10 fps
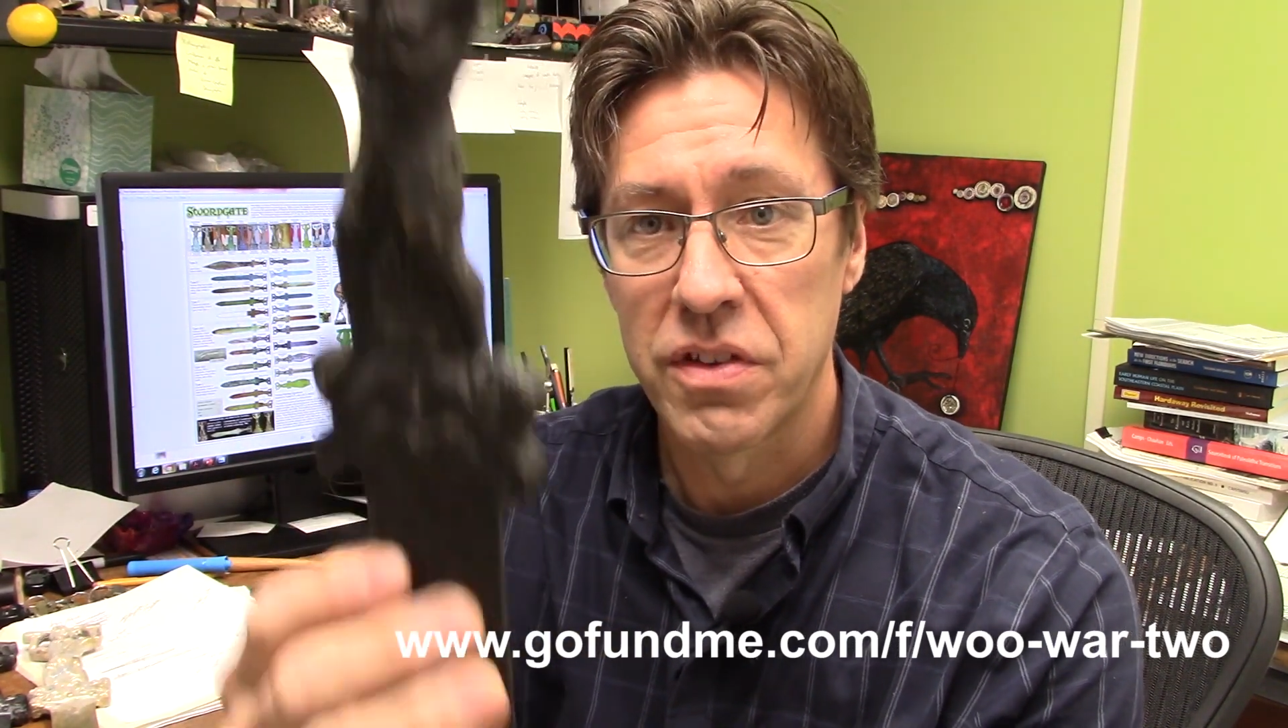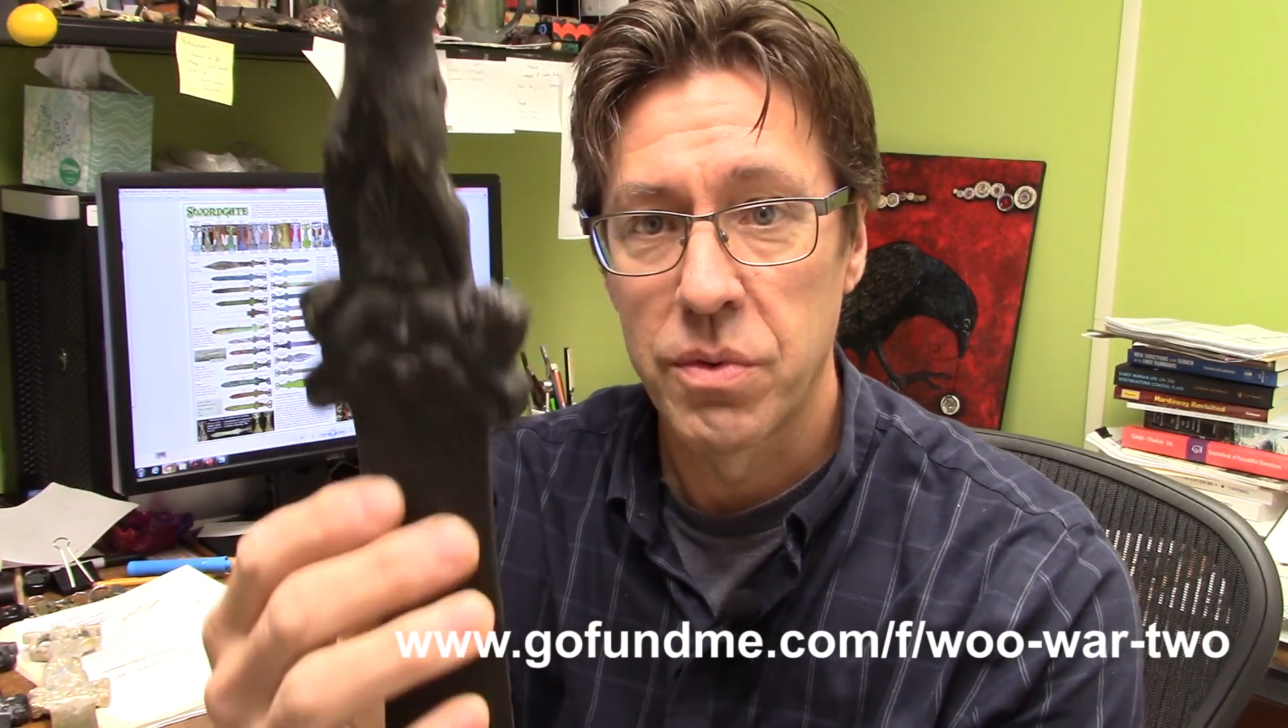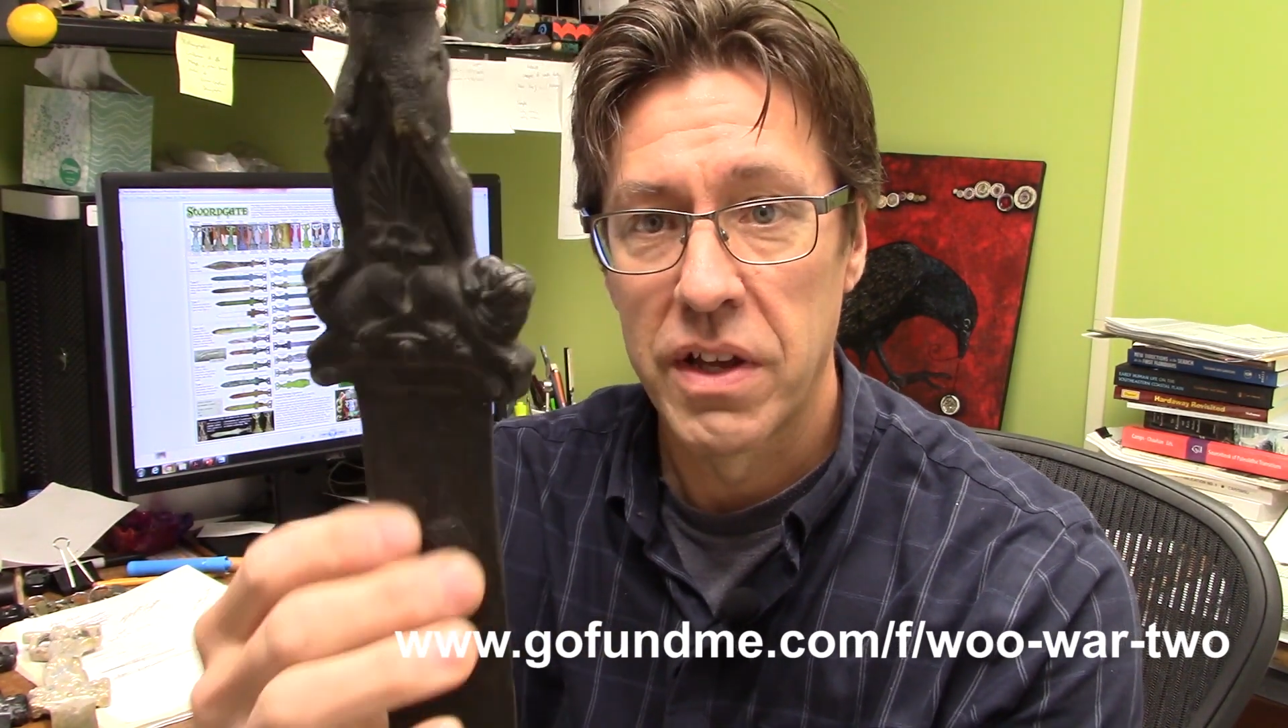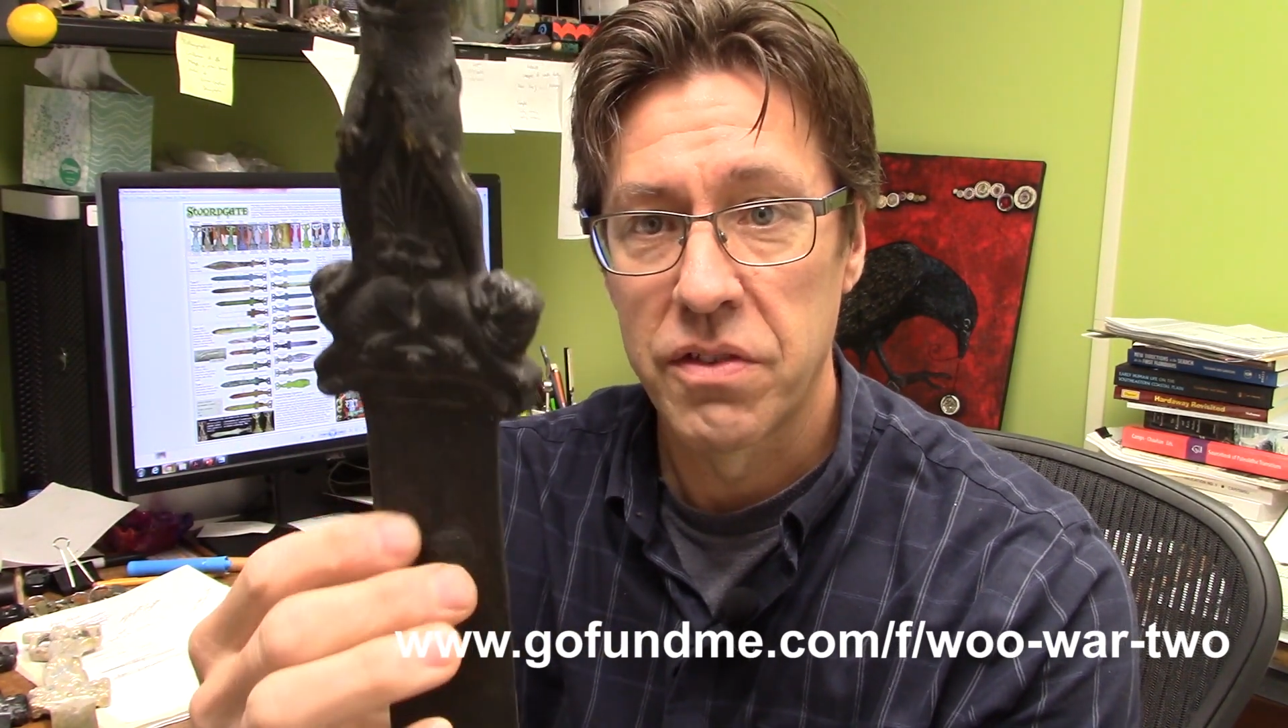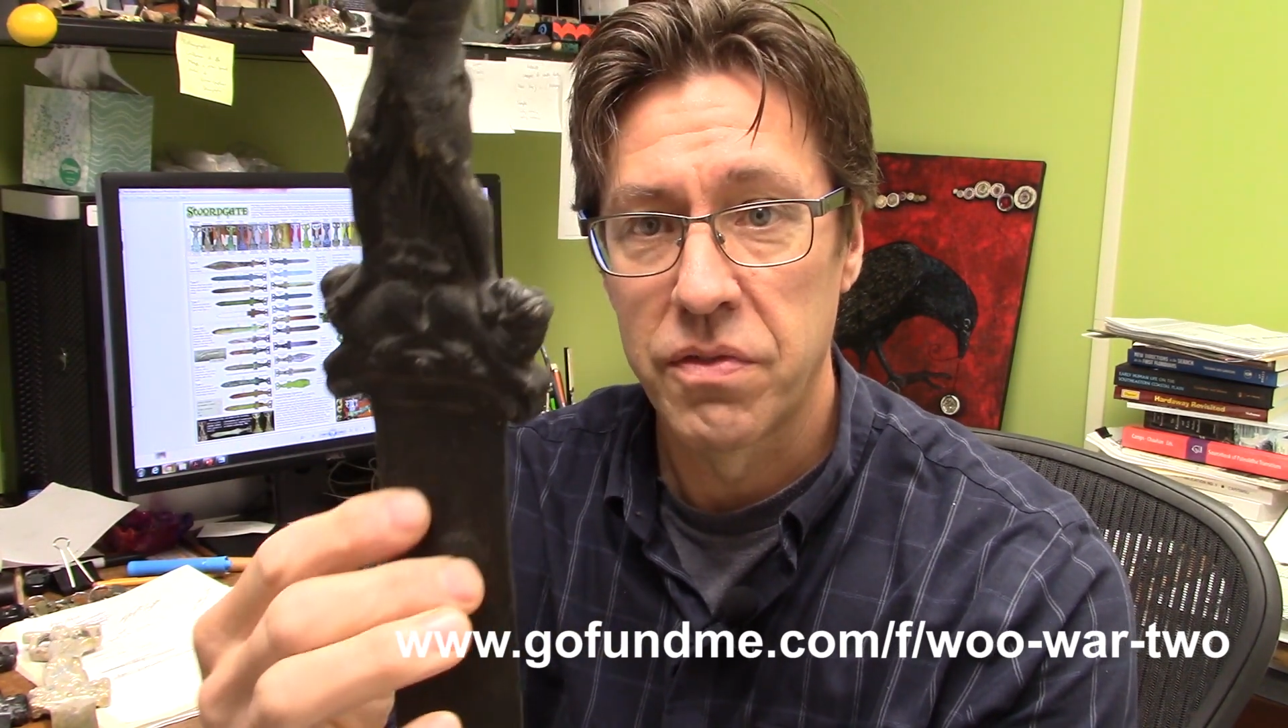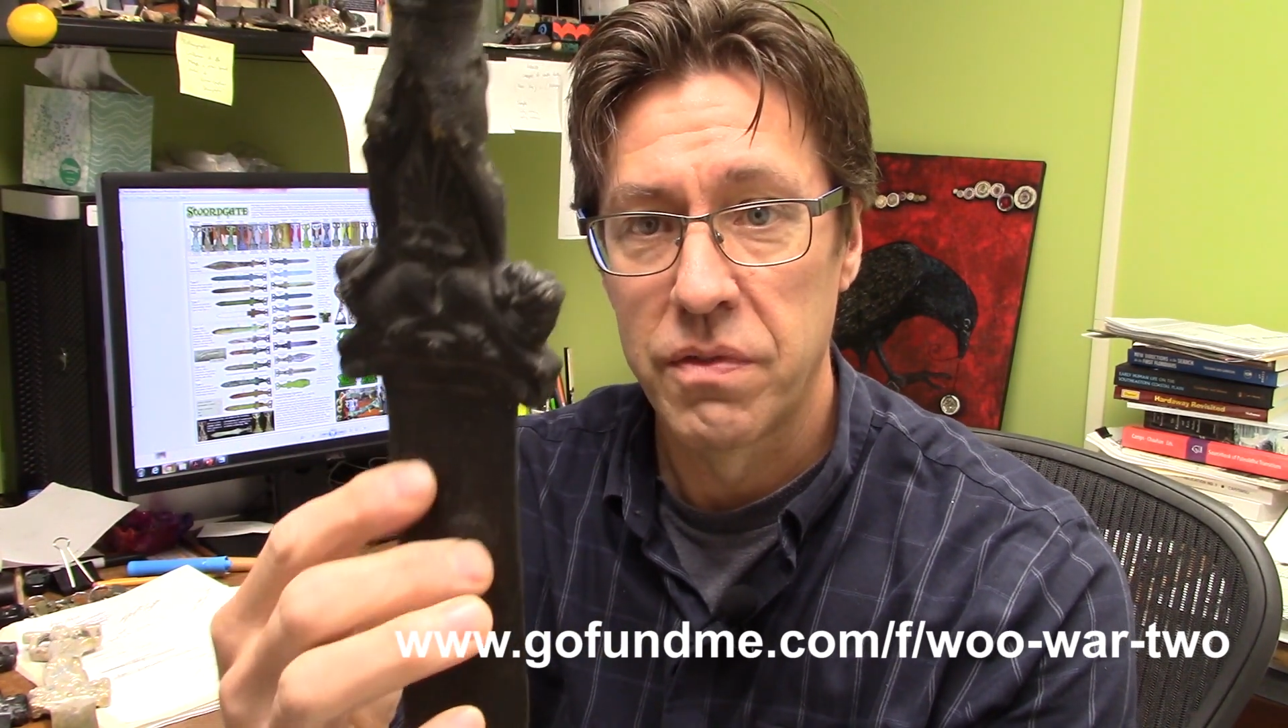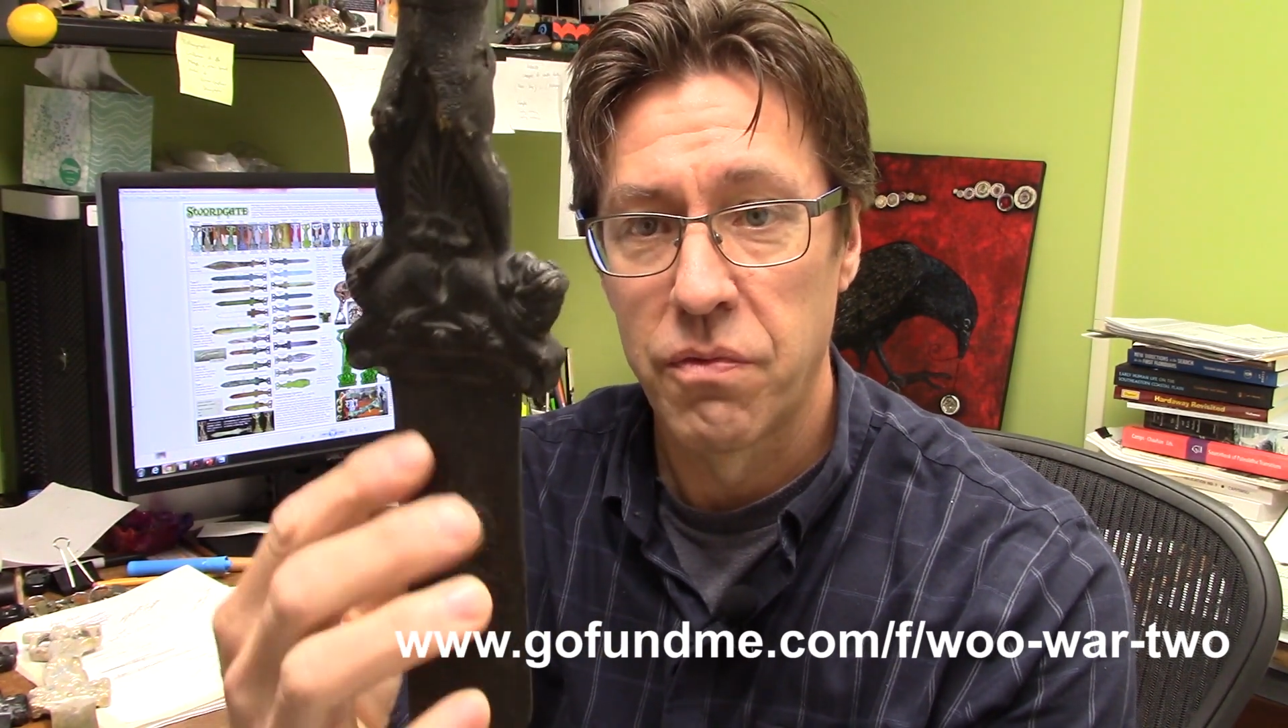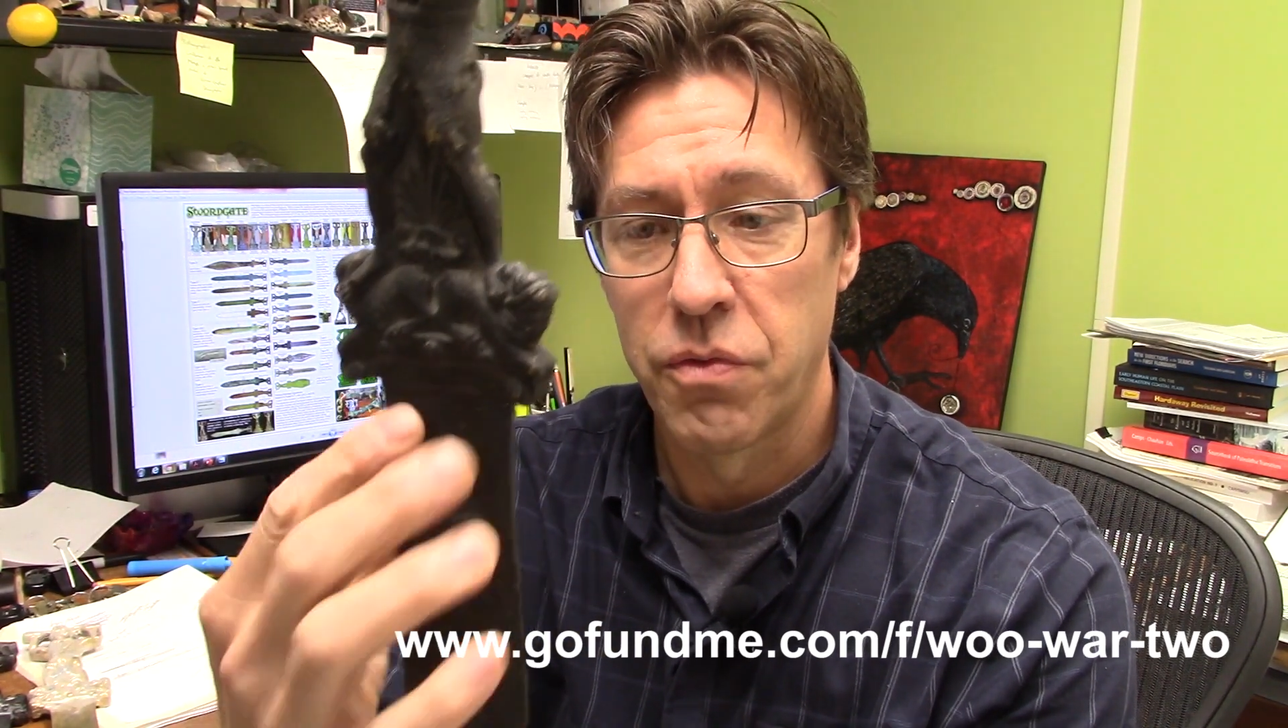This one has